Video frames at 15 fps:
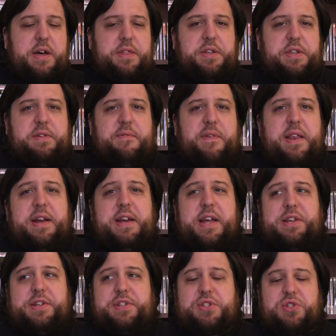the
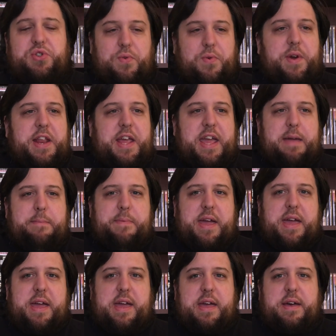Divinity Destroyed
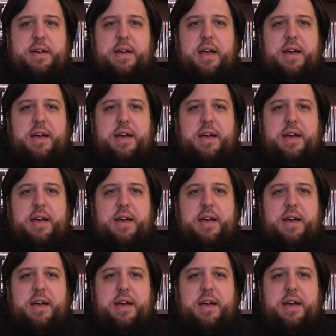EP,